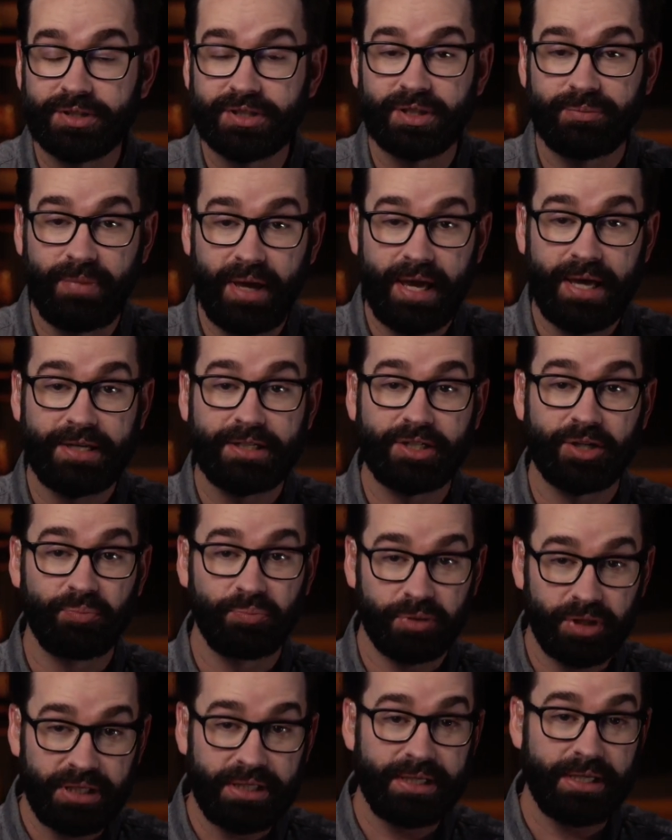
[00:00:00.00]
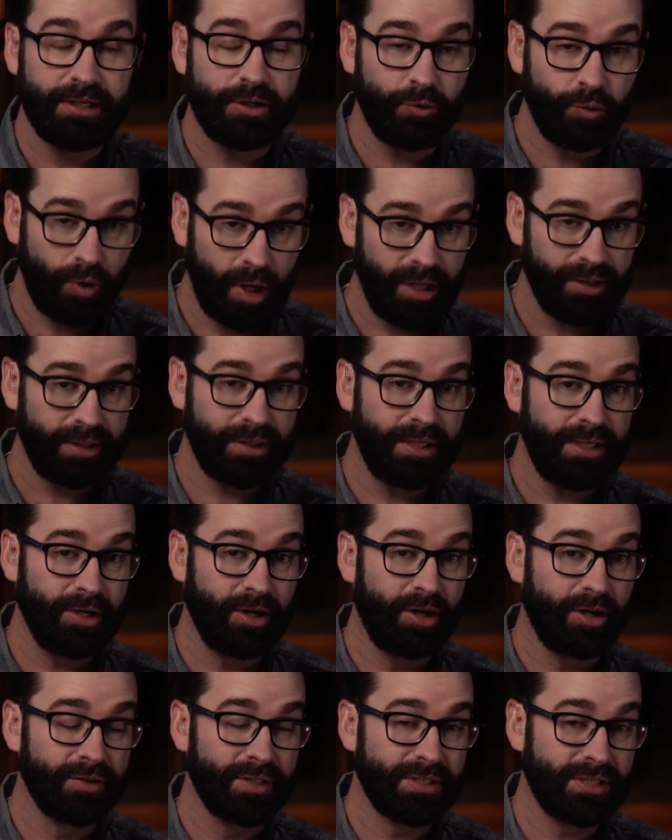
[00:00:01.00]
To demand complete equality
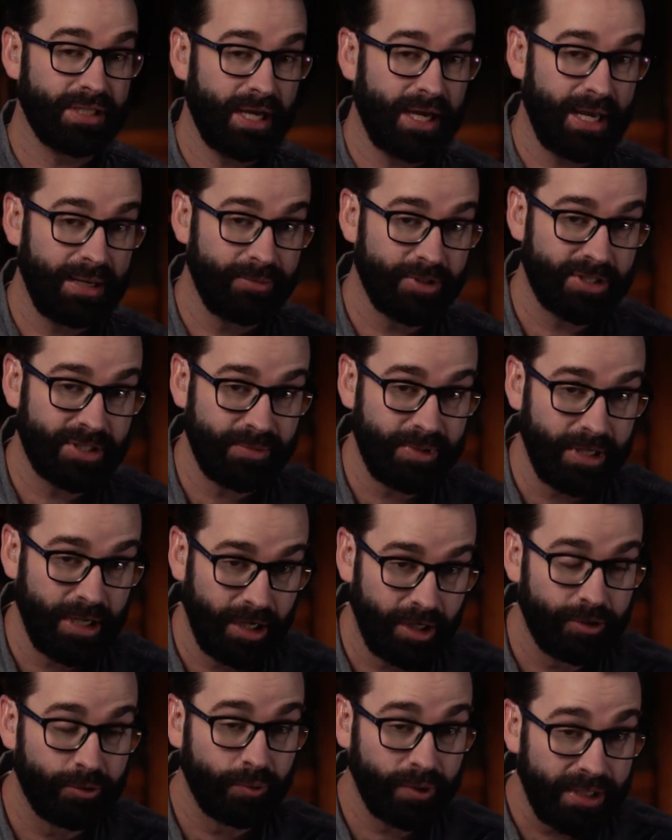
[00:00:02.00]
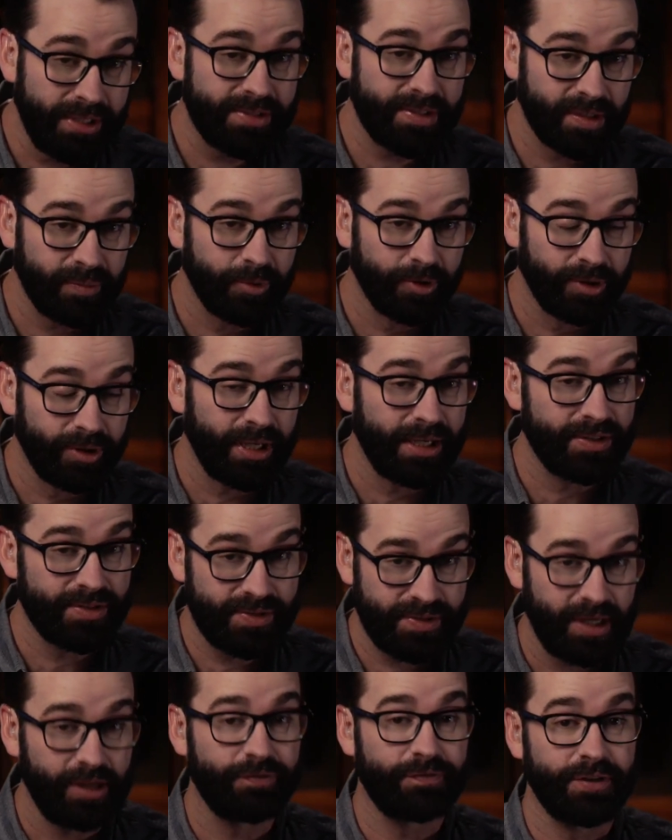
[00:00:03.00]
all the time is to be unreasonable and
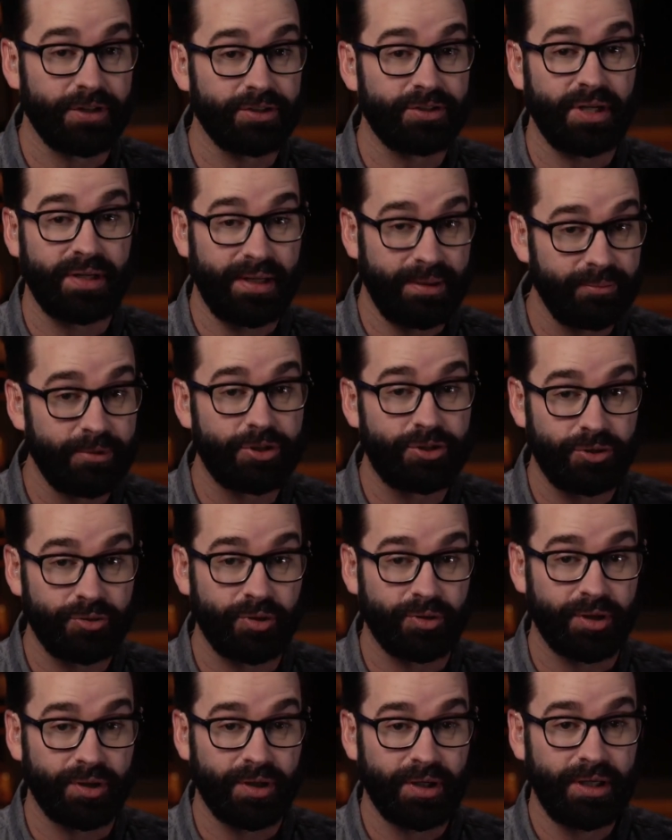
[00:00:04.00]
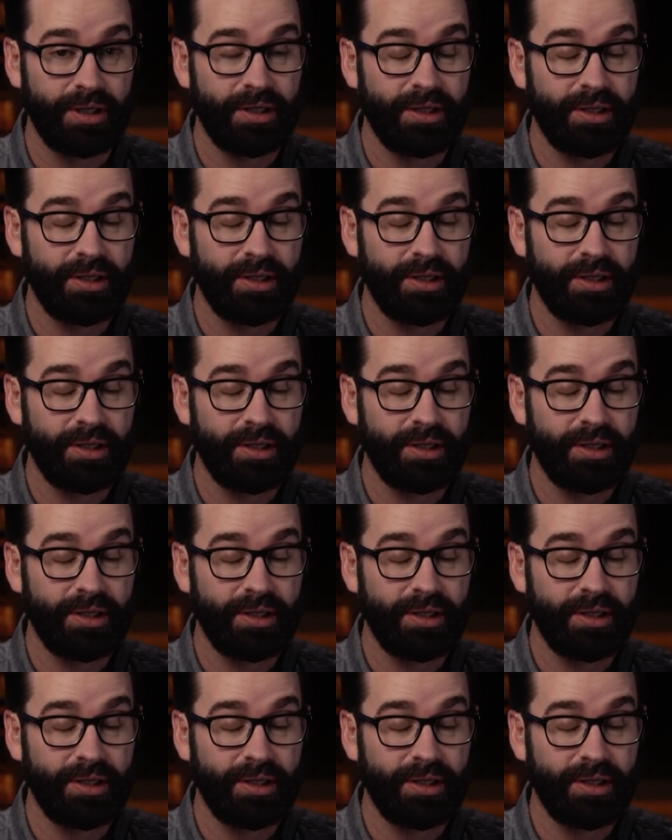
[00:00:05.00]
selfish and immature.